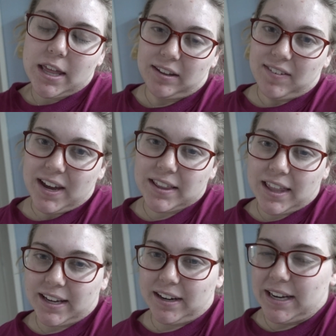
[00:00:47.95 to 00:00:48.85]
they've had
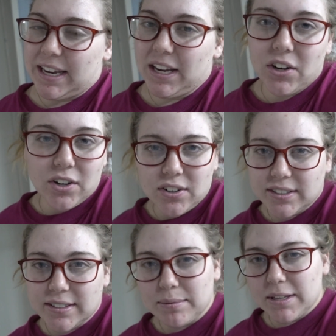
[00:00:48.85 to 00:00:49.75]
like a heater or
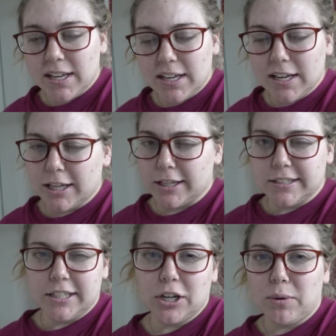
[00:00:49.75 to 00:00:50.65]
something in the
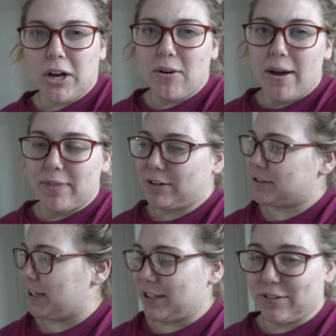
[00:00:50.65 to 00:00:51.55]
stairwell and there's
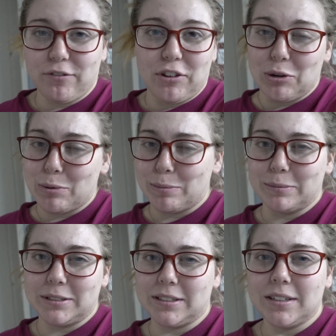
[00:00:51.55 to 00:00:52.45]
like
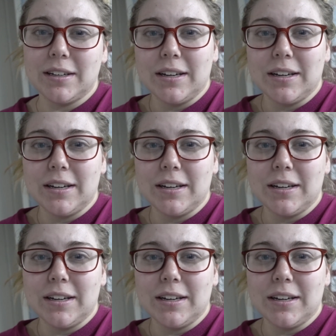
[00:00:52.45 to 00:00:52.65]
fumes